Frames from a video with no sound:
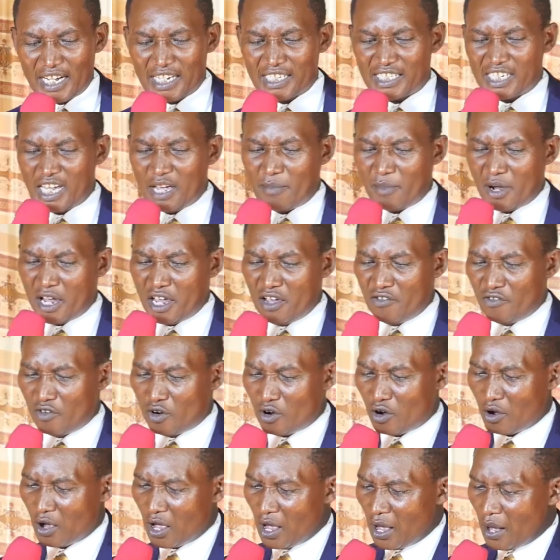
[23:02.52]
anasema
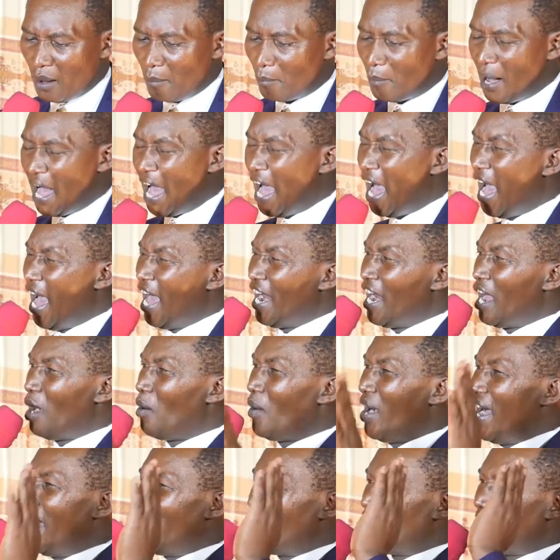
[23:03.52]
hivyo? Maana
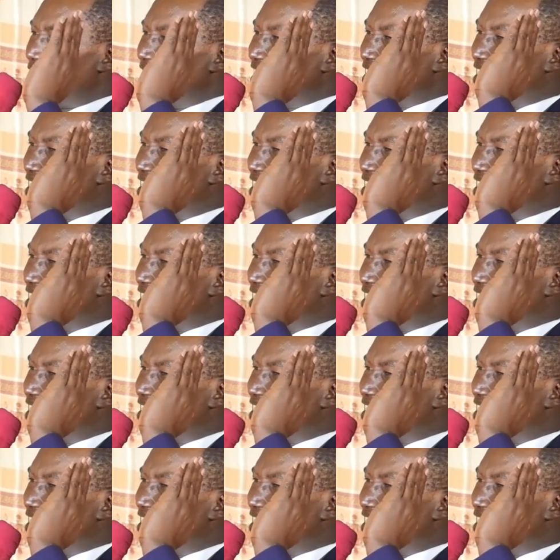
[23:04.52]
wana wa